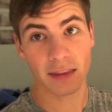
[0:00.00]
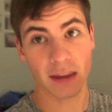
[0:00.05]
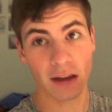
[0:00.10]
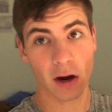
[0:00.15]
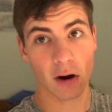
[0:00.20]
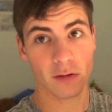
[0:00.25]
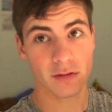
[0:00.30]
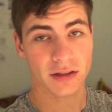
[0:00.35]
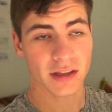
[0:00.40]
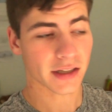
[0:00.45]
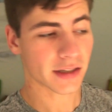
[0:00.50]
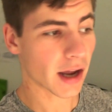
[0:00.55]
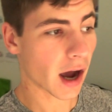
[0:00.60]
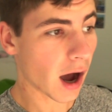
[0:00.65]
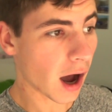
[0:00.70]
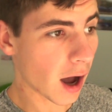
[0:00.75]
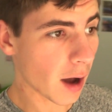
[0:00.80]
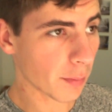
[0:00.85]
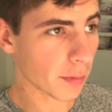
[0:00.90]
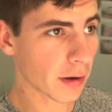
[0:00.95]
over the
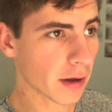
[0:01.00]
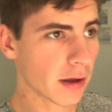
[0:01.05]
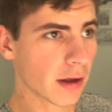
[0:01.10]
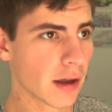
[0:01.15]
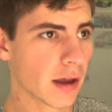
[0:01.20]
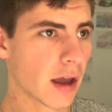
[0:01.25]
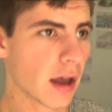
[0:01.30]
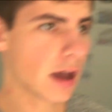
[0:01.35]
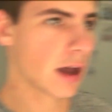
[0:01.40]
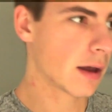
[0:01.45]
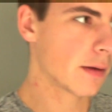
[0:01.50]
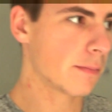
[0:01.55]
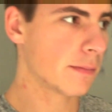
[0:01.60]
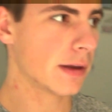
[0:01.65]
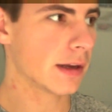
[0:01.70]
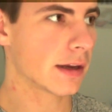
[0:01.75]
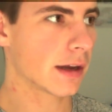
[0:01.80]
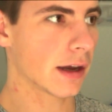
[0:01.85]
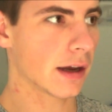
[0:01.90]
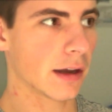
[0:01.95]
top,
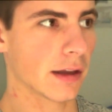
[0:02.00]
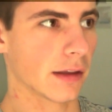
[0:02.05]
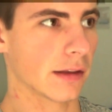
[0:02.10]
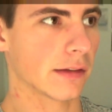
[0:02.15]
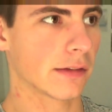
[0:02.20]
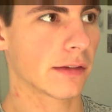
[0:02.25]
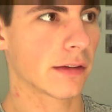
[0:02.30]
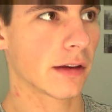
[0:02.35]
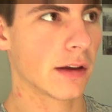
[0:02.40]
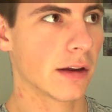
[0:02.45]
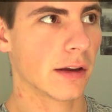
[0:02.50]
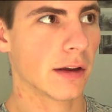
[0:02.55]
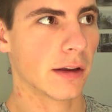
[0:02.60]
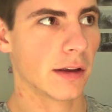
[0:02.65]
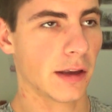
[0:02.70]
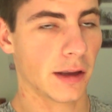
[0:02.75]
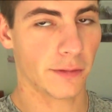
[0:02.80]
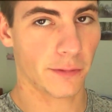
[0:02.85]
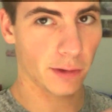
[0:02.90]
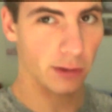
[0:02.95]
because
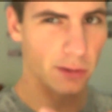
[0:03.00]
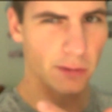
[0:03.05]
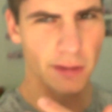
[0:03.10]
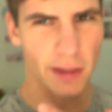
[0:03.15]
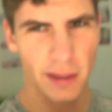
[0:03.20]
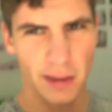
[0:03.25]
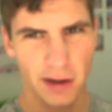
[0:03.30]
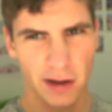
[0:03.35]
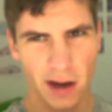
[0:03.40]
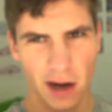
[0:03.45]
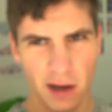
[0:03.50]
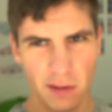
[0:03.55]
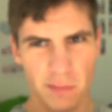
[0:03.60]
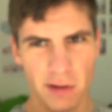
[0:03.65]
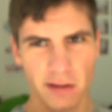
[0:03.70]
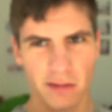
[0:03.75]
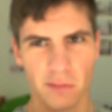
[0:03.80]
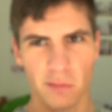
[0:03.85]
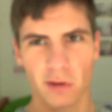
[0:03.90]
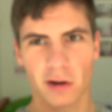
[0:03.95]
if I do that, it kind of
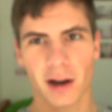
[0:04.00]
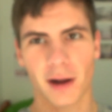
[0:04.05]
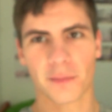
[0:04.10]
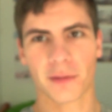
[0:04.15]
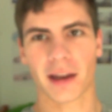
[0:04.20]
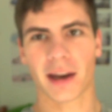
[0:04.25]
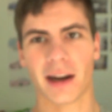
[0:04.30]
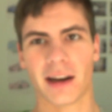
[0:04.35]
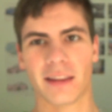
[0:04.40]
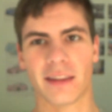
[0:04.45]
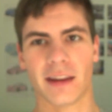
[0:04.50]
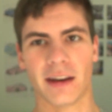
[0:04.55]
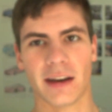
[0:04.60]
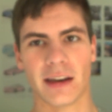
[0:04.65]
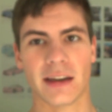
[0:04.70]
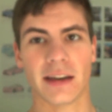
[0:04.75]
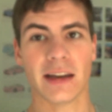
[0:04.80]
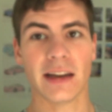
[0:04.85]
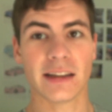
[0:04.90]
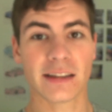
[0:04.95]
makes it more complicated than
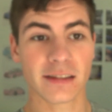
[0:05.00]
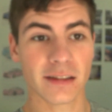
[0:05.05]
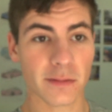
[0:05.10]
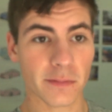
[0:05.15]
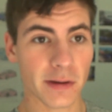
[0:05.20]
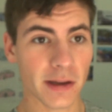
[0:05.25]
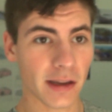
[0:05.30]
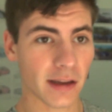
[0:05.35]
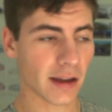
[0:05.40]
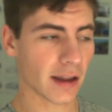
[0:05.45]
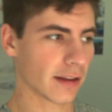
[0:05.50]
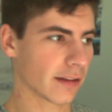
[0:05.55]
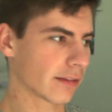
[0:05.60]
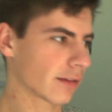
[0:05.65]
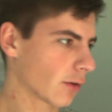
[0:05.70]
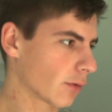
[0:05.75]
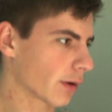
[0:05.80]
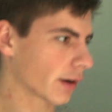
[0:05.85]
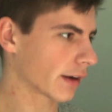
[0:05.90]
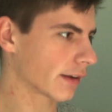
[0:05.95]
it needs to be. And
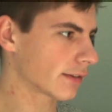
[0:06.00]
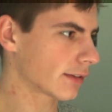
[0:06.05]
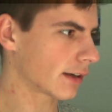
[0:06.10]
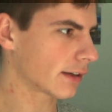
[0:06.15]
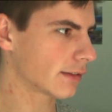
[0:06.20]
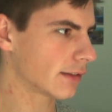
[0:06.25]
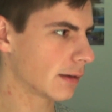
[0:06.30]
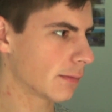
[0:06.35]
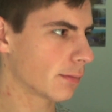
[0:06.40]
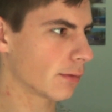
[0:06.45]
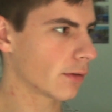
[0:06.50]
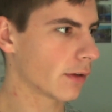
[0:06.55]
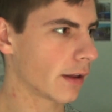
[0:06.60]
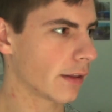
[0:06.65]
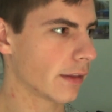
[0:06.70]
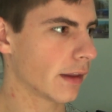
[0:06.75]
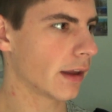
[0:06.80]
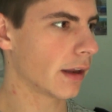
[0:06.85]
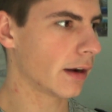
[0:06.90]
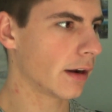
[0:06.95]
so we're going to start simple,
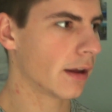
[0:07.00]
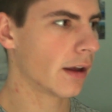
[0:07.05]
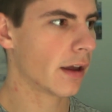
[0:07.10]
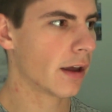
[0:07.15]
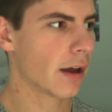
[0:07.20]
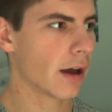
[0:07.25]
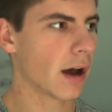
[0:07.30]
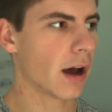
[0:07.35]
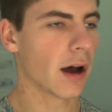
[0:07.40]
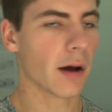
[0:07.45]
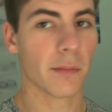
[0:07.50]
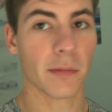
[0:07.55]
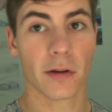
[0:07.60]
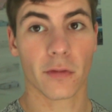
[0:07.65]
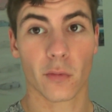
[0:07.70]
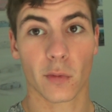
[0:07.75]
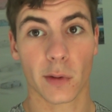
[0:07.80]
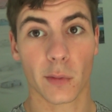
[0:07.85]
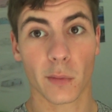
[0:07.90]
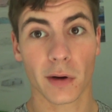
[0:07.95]
and then
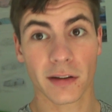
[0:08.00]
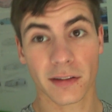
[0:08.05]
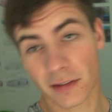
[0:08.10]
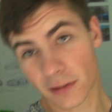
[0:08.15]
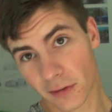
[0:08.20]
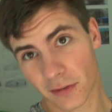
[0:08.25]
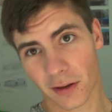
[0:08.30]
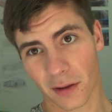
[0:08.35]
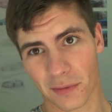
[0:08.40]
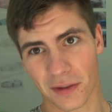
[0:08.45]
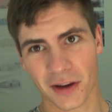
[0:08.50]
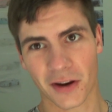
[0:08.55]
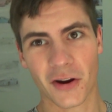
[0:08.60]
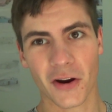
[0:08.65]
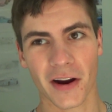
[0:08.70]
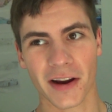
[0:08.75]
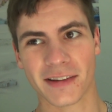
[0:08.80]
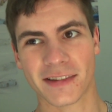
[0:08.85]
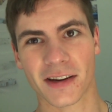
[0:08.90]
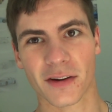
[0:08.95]
if we want to do something
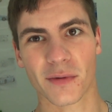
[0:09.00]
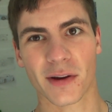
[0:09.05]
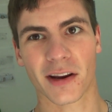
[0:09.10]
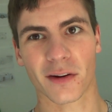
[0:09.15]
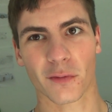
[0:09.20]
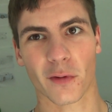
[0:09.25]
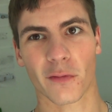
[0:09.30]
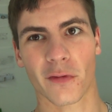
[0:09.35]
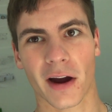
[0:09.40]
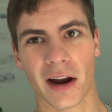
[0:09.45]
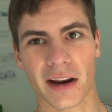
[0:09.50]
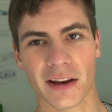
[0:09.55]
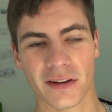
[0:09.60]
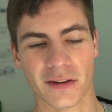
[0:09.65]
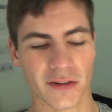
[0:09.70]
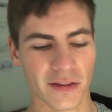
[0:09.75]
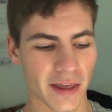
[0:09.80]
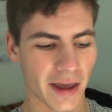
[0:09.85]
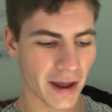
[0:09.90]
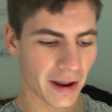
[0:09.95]
crazier, we can refine and
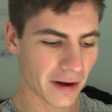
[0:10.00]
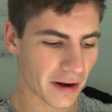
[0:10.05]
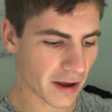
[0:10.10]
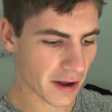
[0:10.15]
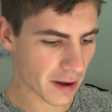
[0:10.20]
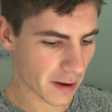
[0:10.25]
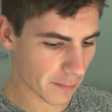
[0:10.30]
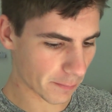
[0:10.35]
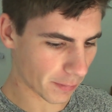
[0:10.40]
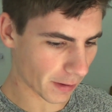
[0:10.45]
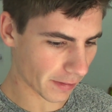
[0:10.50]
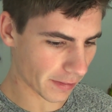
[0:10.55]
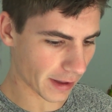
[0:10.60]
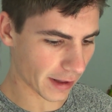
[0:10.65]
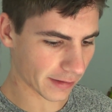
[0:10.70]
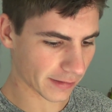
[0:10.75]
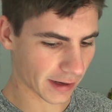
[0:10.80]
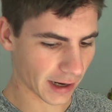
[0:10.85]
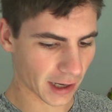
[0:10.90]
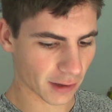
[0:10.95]
do that. But
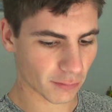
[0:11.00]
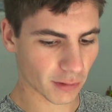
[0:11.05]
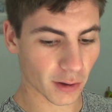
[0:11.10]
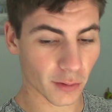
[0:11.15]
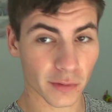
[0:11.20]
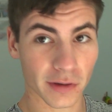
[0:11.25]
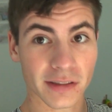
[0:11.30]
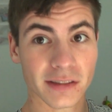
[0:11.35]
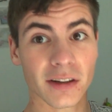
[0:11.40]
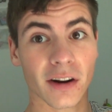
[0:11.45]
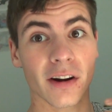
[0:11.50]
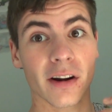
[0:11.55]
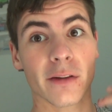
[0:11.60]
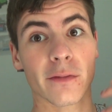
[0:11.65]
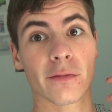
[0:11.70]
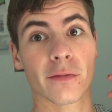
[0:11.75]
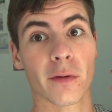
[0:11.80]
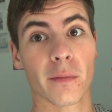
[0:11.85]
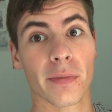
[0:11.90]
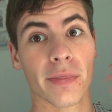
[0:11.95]
that's kind of where we're
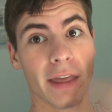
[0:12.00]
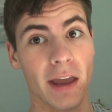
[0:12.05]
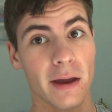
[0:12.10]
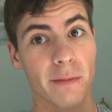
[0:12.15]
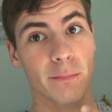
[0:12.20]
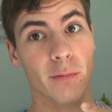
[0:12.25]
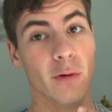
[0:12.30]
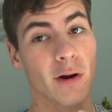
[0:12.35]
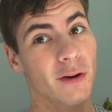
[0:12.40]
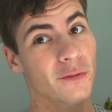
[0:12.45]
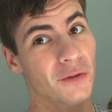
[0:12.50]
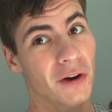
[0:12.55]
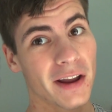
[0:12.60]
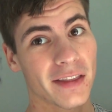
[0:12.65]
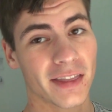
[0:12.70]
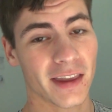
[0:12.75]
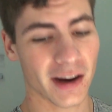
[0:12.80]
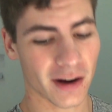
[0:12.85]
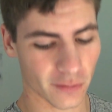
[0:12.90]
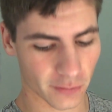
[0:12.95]
starting from that point
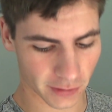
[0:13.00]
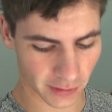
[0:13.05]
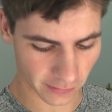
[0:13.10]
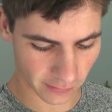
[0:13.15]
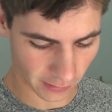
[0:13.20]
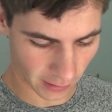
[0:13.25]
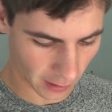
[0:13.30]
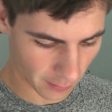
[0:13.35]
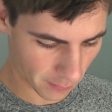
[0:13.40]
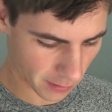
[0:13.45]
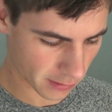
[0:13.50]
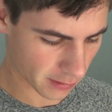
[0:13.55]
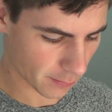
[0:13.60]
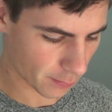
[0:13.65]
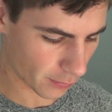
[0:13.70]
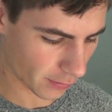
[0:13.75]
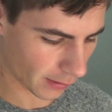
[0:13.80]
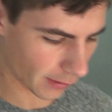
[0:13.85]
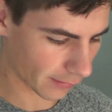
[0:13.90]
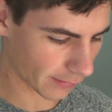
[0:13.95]
right there, which is, I'm
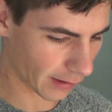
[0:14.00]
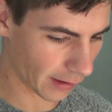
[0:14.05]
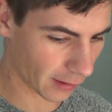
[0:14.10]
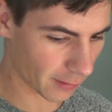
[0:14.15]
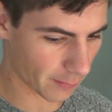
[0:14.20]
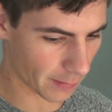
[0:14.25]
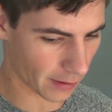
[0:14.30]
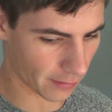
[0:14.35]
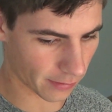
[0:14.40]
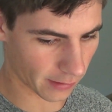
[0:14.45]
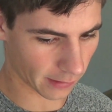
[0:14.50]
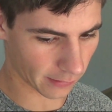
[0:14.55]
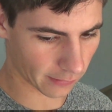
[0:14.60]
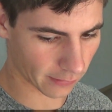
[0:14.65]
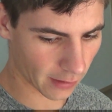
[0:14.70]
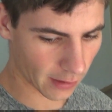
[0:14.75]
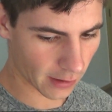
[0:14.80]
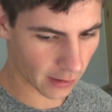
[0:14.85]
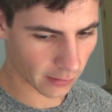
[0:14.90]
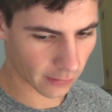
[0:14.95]
actually pretty excited about
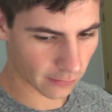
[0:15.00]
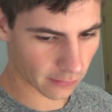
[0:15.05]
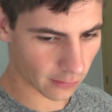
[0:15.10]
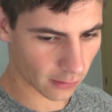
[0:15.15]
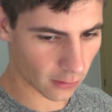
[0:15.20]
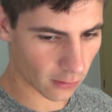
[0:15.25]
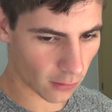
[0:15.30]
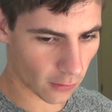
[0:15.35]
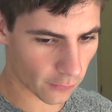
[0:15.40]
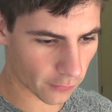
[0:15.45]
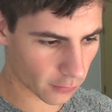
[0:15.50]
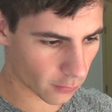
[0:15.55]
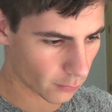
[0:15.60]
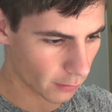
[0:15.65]
this. So over the